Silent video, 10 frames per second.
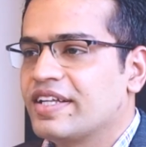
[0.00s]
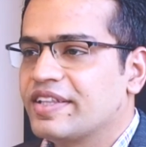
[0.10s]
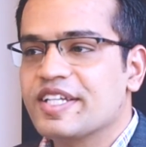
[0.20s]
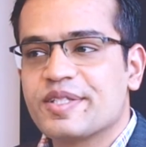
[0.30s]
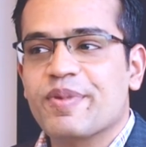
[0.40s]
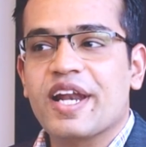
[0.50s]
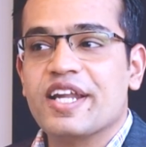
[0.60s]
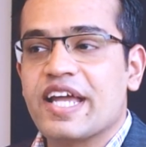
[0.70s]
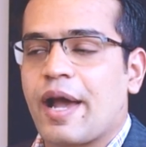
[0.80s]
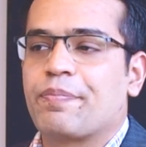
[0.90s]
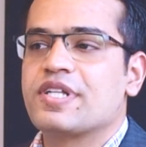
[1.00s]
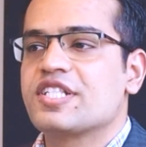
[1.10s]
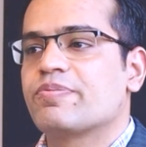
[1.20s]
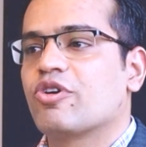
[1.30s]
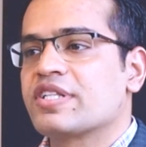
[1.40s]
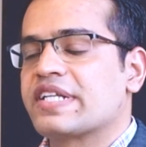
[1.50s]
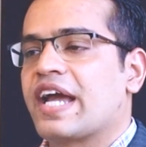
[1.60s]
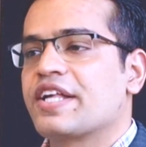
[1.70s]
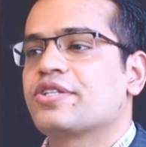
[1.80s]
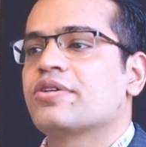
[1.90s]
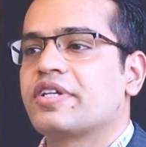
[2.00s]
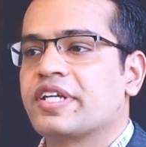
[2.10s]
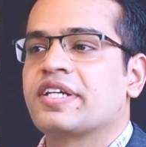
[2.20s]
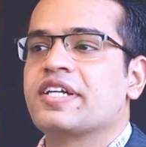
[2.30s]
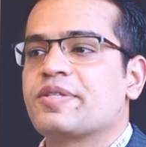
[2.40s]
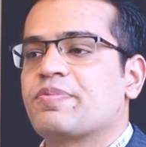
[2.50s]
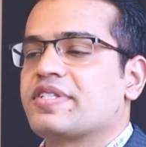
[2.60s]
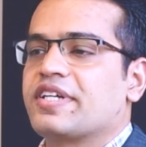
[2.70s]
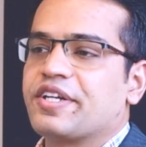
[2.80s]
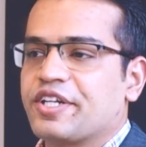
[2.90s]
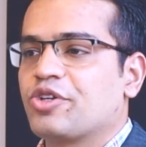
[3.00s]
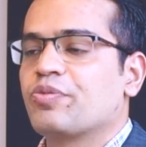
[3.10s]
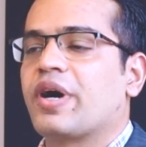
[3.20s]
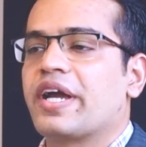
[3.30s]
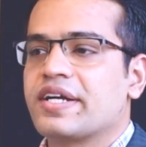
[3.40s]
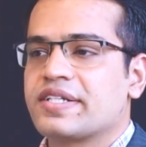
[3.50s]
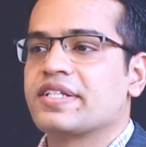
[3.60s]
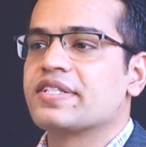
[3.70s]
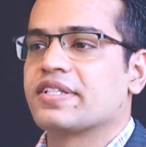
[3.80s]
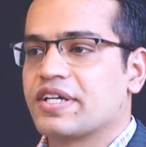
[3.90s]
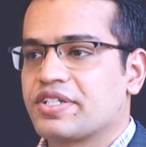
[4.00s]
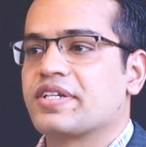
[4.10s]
This mainly happens because as your gig is presented to buyers in search